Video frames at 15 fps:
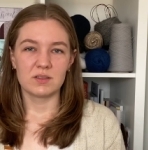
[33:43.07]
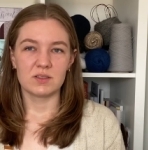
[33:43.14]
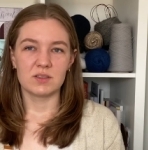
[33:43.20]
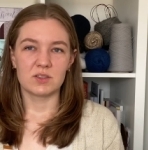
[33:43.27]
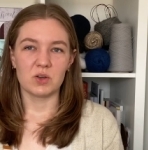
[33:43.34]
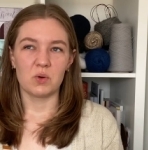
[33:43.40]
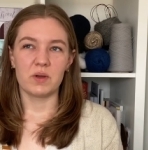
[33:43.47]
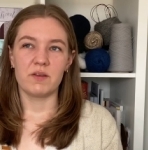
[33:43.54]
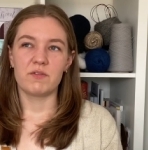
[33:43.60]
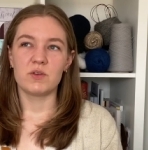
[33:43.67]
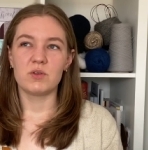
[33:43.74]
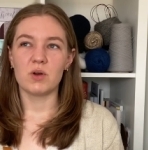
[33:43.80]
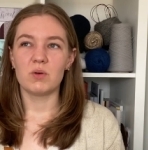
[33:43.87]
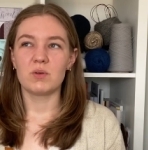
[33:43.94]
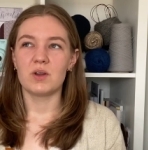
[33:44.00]
So if you
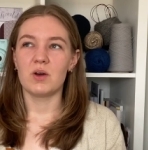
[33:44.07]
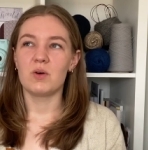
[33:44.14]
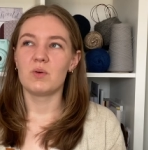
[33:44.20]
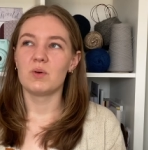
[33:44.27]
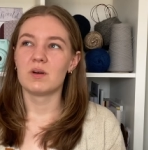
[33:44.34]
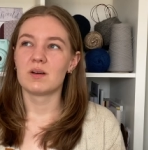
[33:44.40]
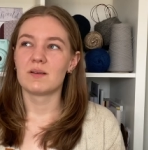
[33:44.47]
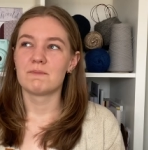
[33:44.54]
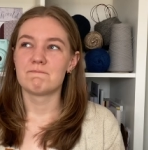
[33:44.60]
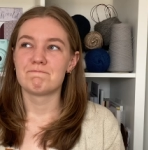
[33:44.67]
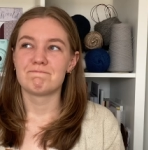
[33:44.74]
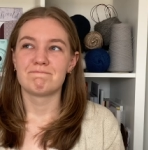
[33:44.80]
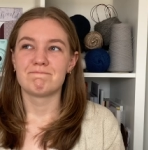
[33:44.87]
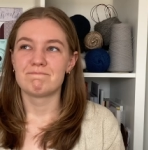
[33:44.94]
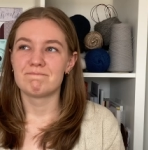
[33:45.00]
don't know
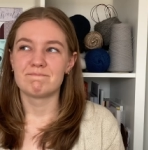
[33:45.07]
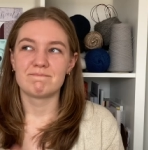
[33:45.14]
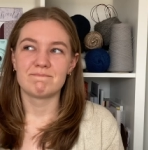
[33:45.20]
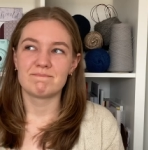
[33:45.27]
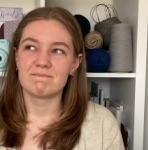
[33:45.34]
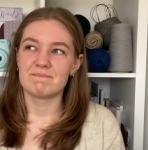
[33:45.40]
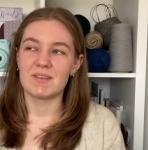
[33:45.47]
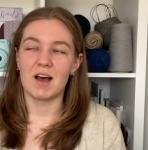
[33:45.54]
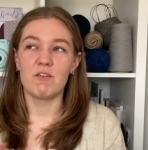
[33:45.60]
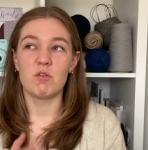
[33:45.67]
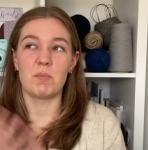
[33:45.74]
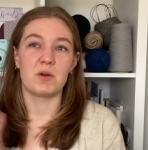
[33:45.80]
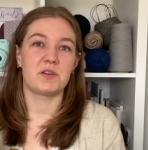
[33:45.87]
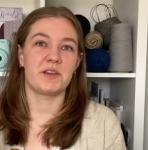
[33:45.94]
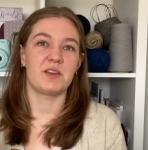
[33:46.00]
of a
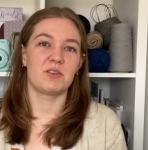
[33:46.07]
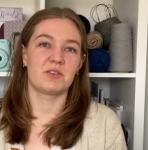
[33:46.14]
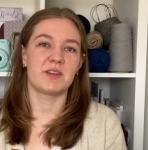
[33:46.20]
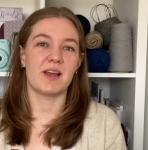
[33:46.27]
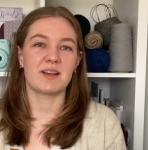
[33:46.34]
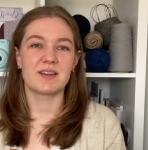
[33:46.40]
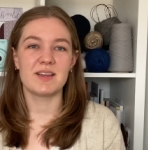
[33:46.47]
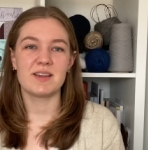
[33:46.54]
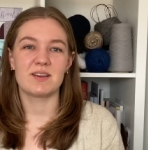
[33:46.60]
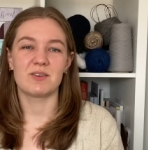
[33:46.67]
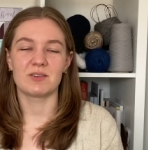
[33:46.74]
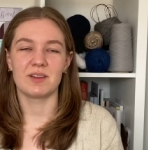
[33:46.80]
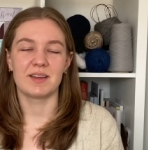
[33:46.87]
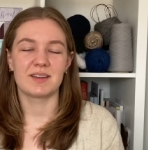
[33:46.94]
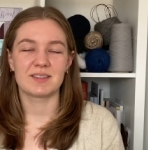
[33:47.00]
particular technique,
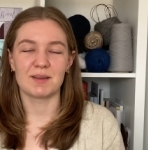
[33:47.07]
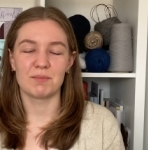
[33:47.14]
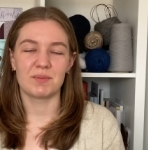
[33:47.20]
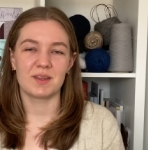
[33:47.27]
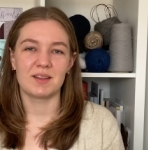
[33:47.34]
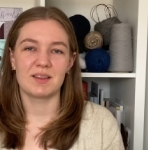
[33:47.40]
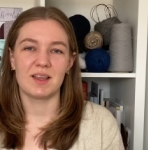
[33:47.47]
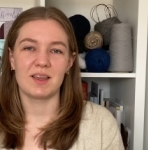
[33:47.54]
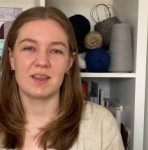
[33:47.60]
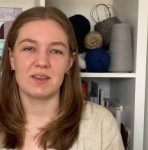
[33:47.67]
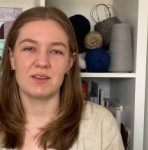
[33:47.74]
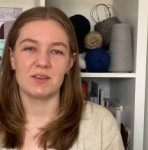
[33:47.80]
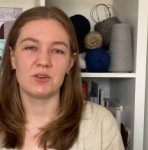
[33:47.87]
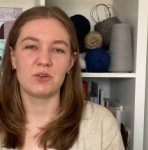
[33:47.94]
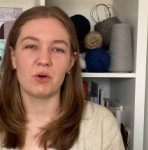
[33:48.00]
or like something that
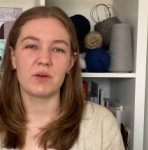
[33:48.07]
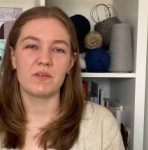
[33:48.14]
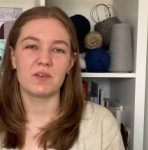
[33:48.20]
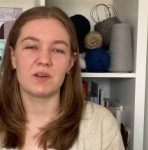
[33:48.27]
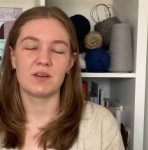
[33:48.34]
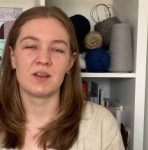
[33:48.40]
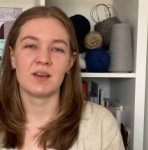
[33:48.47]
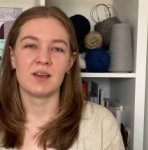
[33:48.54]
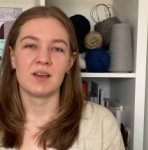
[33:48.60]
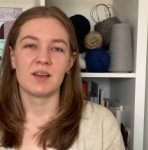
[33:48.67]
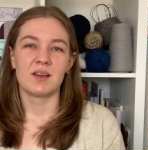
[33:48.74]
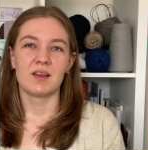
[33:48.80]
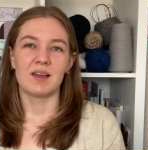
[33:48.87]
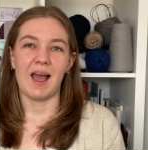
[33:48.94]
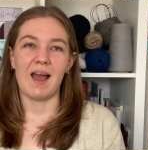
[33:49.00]
you don't even
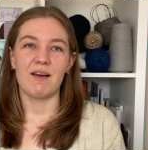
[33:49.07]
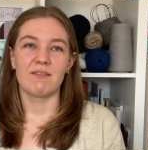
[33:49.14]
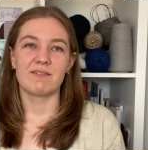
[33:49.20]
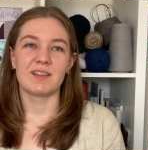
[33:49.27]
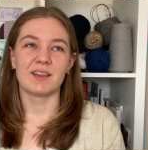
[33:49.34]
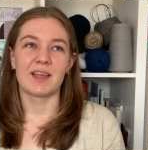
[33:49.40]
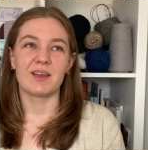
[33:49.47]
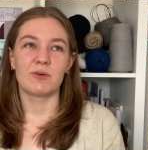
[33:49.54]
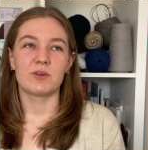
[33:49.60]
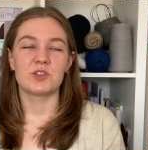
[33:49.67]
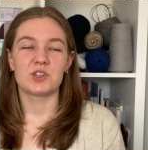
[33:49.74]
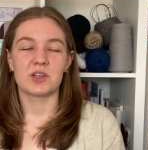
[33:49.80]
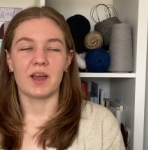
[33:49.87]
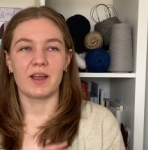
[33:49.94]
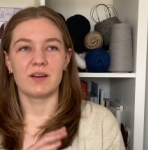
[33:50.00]
have the language
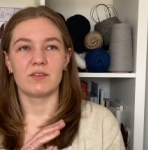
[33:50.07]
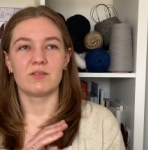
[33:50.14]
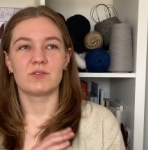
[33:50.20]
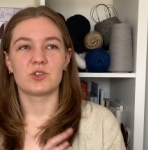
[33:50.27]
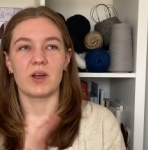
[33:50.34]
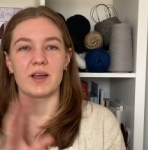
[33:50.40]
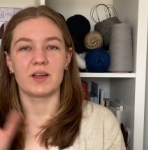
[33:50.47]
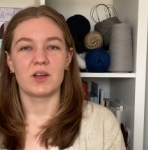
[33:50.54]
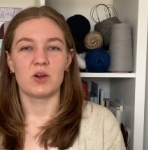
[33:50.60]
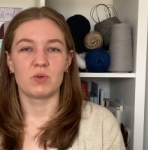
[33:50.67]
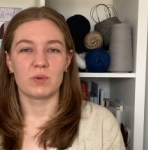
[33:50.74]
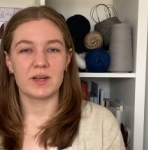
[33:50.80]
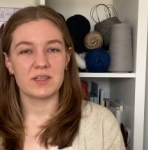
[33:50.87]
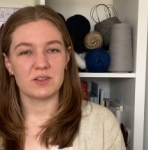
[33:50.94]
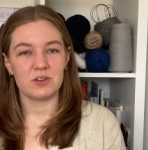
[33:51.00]
to kind of try and go
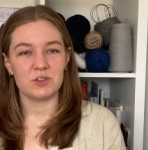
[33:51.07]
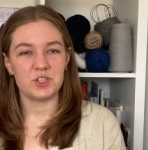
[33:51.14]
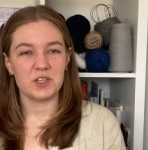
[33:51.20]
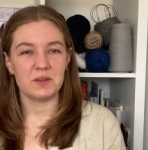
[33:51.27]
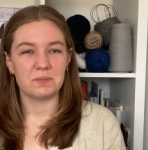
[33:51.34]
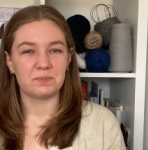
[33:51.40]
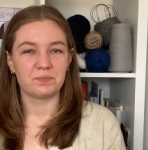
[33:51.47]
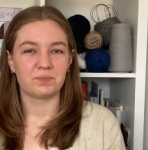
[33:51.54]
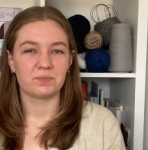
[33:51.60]
research it.